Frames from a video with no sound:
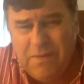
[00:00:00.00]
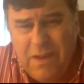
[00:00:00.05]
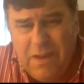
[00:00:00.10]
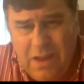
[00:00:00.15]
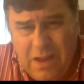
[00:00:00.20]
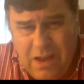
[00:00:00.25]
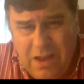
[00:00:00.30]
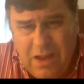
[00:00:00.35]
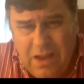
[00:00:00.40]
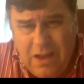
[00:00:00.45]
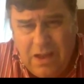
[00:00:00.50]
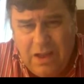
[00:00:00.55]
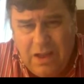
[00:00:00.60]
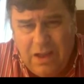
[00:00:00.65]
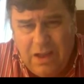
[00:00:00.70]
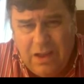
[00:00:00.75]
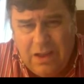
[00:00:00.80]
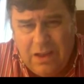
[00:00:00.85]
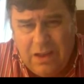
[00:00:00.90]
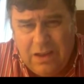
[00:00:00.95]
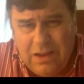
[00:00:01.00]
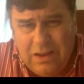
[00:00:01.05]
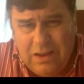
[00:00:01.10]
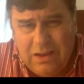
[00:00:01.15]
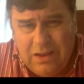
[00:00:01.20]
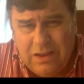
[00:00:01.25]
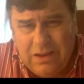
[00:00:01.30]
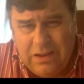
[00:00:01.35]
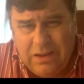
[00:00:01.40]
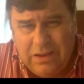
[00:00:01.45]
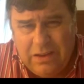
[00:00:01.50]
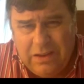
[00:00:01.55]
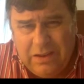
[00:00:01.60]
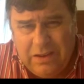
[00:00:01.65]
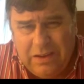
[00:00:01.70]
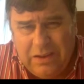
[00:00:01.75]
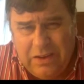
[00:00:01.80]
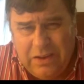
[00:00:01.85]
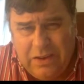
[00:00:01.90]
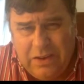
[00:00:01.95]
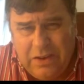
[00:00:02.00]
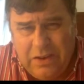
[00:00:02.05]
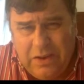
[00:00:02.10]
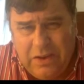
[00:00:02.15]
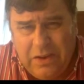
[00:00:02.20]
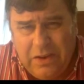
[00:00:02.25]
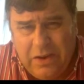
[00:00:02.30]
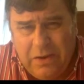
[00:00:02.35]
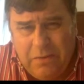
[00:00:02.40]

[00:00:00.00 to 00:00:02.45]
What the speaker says: [no speech]